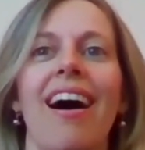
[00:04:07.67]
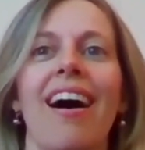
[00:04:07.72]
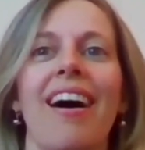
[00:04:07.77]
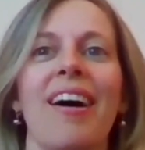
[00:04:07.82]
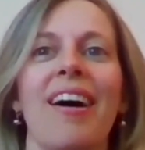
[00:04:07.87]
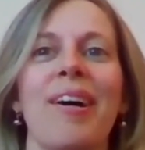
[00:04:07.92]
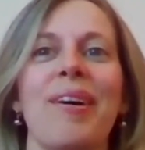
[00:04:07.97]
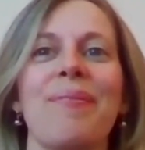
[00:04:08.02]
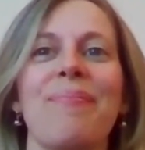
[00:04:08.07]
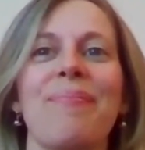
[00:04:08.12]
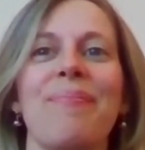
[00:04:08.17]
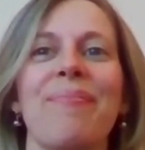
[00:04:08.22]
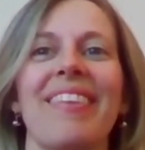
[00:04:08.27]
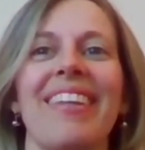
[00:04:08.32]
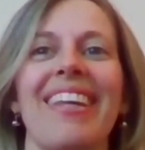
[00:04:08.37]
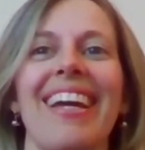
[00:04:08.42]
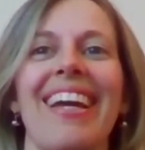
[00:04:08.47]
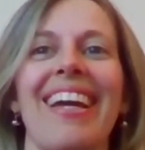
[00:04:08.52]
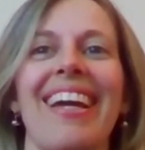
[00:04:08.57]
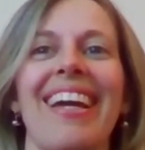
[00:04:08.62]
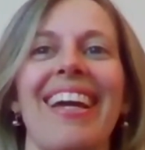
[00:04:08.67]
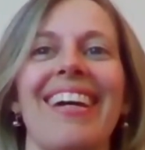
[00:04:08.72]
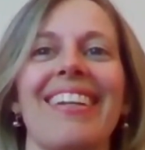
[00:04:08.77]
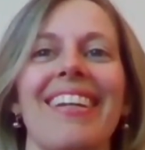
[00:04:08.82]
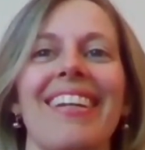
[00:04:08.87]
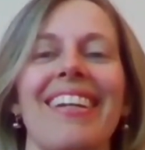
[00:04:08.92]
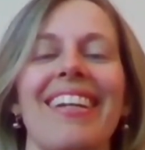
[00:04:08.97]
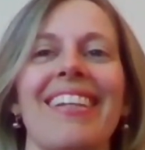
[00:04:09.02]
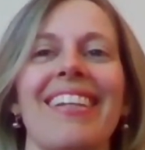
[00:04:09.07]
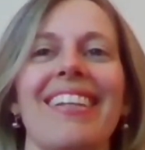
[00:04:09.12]
um,
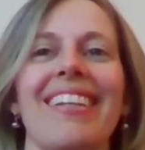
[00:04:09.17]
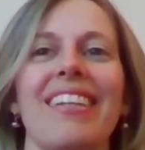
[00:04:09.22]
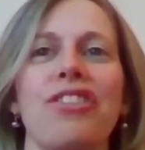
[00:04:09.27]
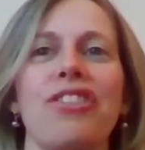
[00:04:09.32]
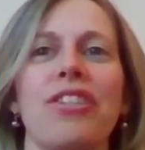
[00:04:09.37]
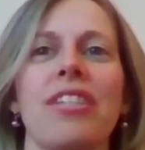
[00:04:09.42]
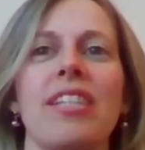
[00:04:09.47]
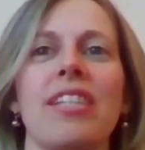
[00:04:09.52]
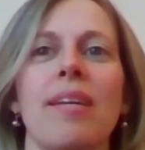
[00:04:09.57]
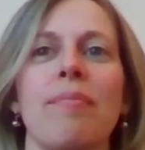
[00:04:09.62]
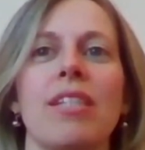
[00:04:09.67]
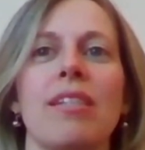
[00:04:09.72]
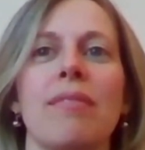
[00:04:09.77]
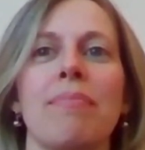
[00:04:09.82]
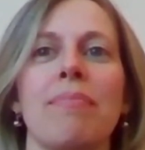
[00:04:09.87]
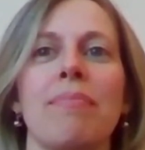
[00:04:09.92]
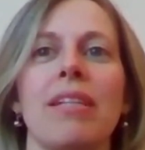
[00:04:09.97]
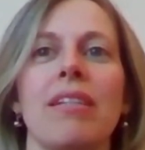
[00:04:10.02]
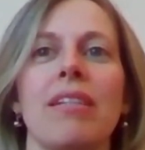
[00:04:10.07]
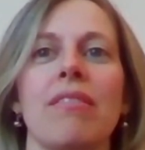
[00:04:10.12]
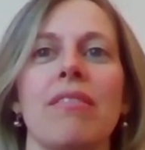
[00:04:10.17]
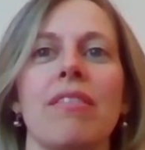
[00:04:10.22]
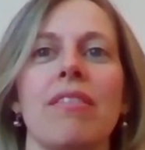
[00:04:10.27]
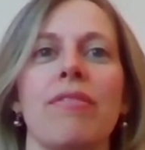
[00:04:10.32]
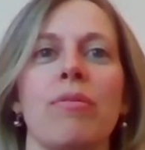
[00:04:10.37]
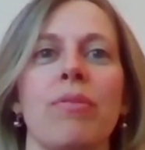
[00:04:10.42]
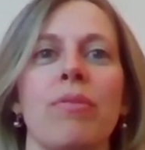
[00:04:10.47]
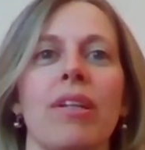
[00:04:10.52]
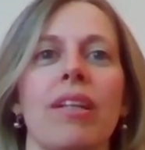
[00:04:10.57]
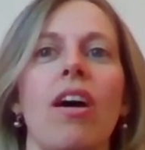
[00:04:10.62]
and it, it just seems to be sort of
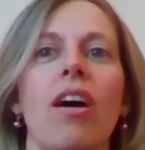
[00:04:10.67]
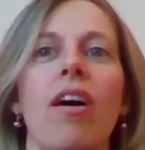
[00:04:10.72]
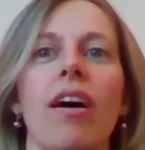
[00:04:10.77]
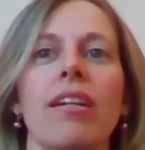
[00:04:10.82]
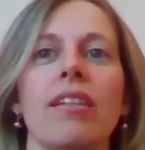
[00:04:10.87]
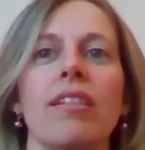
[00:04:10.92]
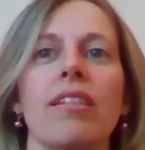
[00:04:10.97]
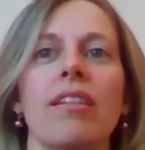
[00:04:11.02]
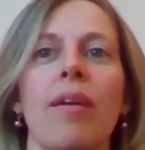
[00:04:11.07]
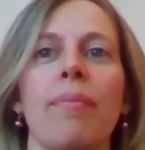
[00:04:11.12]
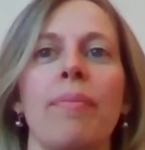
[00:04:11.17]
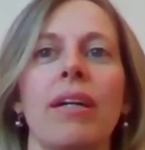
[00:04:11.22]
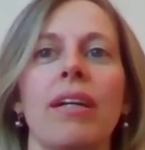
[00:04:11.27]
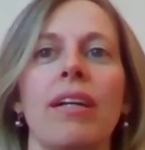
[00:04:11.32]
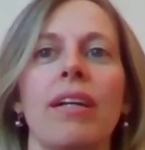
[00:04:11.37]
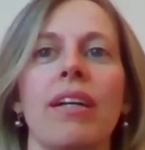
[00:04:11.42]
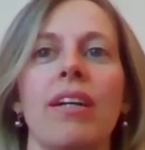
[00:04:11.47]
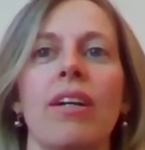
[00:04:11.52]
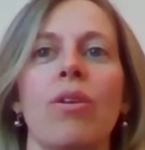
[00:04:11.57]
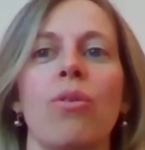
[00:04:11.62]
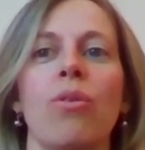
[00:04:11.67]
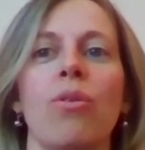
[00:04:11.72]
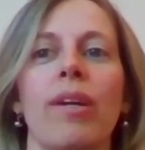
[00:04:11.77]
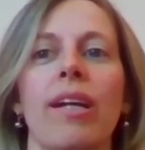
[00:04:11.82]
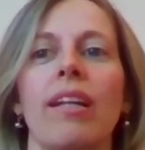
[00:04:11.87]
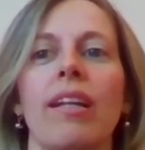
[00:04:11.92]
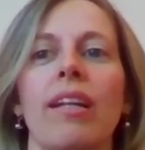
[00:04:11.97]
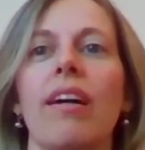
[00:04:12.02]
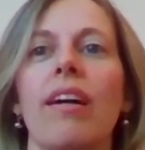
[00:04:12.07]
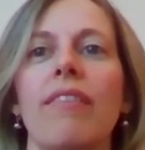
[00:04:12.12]
a really hot topic what
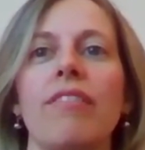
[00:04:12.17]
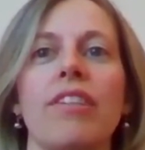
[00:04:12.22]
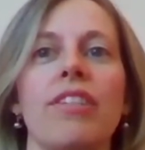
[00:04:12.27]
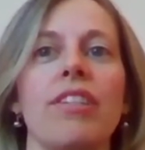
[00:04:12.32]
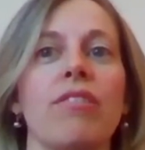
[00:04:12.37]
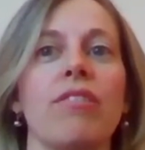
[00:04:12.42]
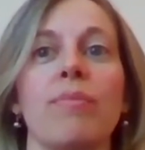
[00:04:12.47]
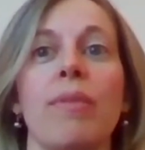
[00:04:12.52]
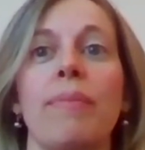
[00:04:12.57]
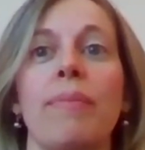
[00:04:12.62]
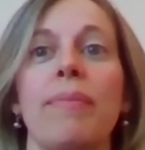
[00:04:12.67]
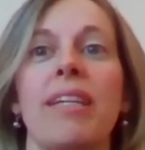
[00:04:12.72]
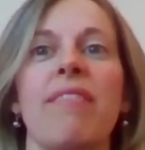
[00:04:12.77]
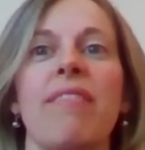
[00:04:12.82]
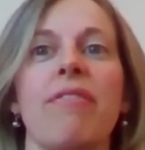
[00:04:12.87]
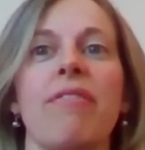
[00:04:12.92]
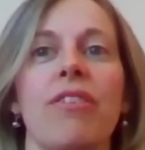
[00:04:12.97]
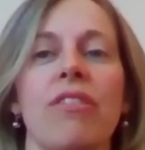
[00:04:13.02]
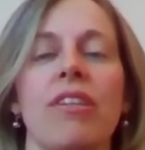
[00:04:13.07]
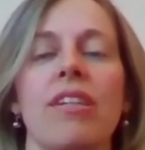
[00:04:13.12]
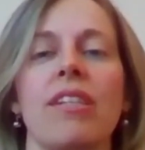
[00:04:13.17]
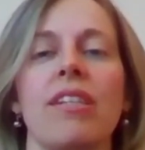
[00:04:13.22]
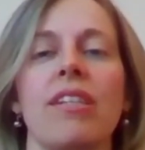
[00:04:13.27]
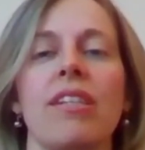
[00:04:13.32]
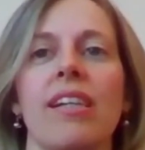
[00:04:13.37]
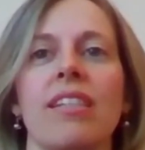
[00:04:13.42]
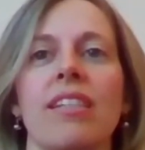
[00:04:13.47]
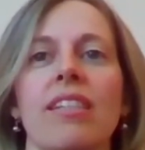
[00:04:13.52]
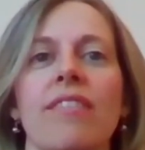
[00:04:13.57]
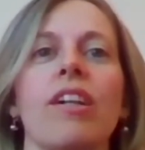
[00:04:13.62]
I'd love to do is maybe give 30
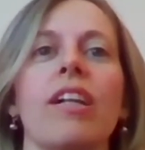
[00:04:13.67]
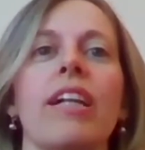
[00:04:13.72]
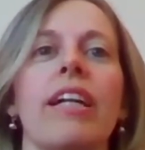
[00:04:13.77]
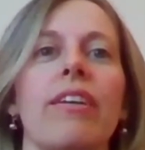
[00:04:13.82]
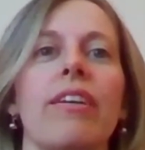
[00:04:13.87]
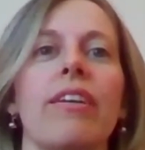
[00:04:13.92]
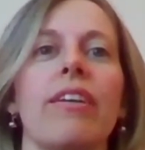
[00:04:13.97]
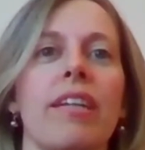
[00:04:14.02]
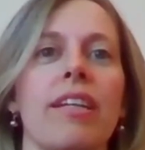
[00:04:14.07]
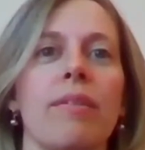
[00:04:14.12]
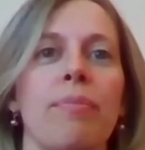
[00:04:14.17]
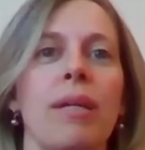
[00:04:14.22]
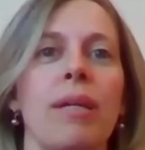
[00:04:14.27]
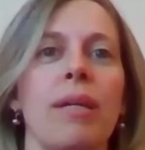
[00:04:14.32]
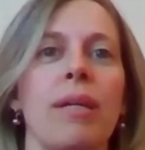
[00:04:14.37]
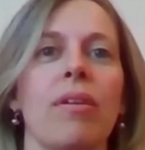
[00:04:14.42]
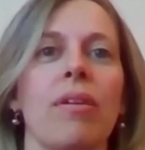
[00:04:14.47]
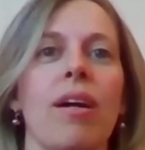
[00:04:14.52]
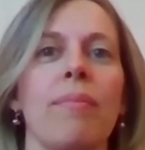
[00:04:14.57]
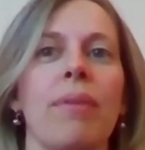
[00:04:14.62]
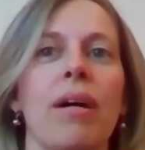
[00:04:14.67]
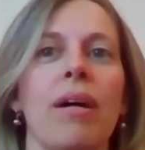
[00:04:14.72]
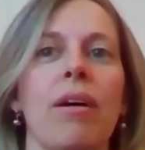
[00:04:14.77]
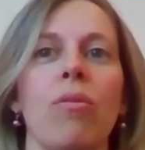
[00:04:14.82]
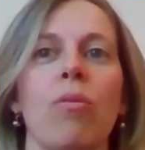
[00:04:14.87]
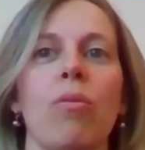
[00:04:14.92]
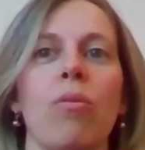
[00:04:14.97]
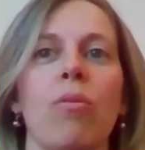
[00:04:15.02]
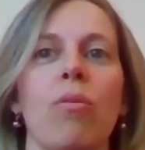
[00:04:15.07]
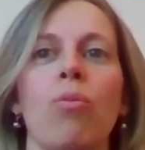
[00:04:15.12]
seconds of clarity to people
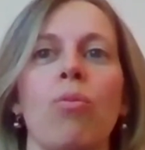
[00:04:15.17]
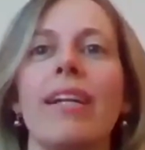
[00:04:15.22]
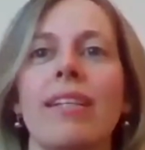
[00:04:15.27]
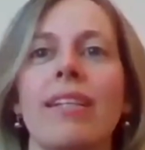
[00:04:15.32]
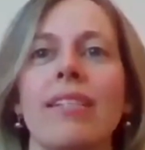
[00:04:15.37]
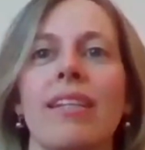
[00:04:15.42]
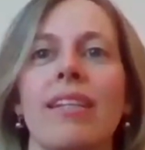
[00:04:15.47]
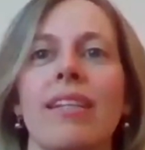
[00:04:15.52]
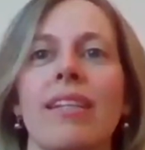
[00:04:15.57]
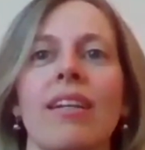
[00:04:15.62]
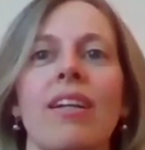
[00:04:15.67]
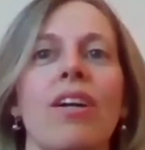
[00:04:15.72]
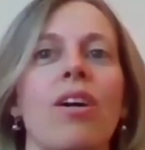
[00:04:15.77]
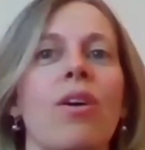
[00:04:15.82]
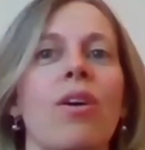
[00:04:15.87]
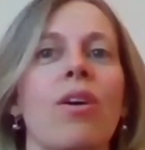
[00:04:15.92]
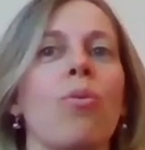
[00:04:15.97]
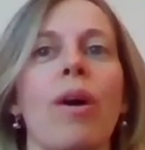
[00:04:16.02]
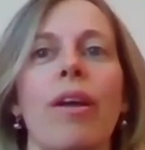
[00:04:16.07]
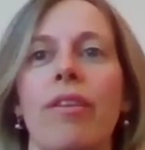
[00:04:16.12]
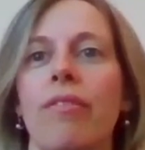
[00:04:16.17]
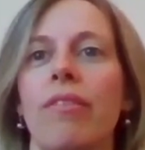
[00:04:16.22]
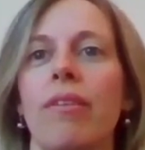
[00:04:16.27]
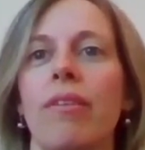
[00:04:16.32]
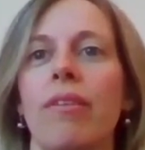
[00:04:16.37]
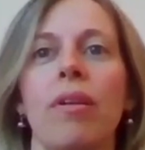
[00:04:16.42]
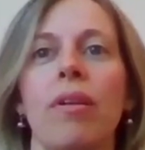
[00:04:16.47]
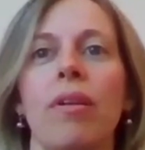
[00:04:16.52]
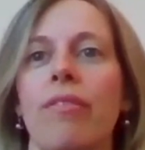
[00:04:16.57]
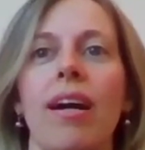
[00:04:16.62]
about what is it, whether
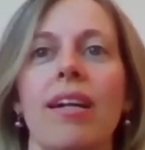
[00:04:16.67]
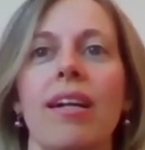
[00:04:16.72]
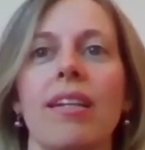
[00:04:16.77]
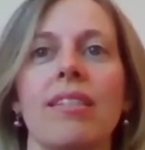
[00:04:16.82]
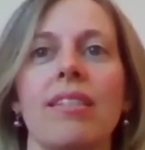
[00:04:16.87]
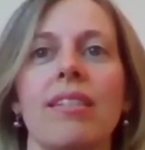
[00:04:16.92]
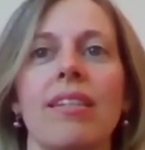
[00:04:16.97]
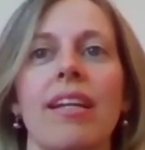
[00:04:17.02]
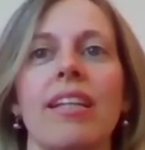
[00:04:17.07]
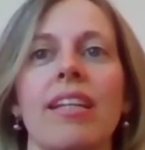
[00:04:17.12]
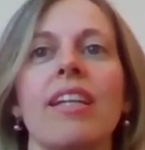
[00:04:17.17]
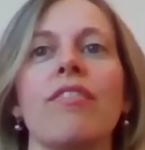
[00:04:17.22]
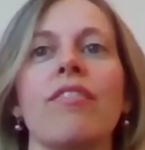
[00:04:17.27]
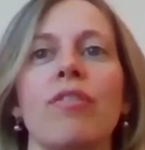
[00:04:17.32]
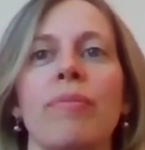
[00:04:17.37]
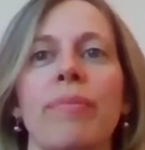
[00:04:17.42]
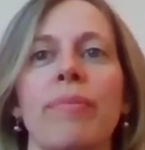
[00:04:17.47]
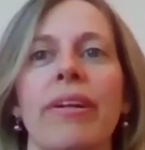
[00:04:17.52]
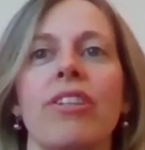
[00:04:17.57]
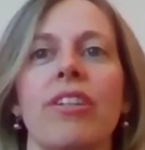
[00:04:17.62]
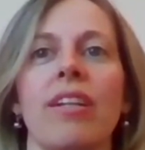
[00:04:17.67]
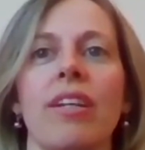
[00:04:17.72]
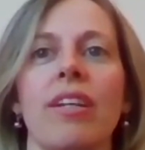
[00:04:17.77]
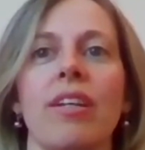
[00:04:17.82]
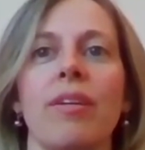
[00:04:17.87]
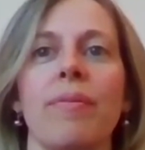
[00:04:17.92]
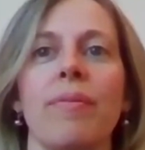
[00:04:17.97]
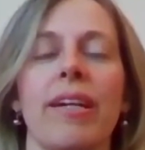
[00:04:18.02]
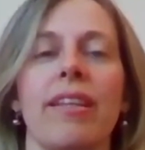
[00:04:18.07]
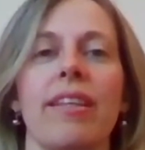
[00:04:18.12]
it applies, any information that
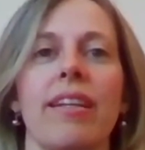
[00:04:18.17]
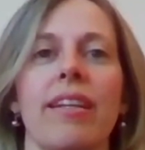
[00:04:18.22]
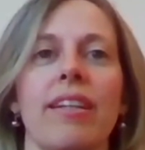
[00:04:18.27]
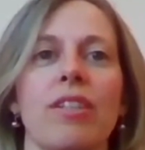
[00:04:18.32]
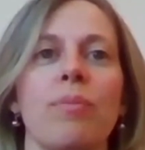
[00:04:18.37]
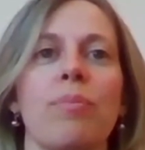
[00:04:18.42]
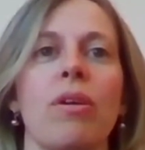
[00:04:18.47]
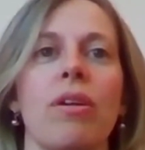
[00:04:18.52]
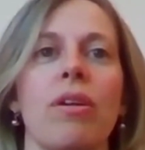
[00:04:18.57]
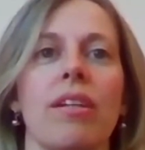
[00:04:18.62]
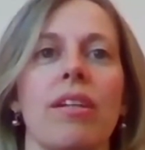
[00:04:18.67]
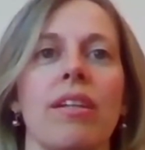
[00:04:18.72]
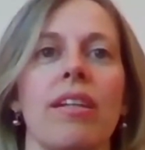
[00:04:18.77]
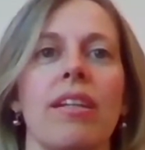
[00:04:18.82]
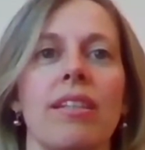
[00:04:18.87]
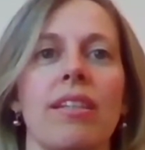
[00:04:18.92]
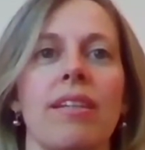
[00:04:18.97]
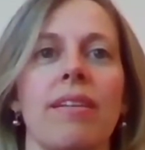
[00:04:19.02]
you might think is pertinent.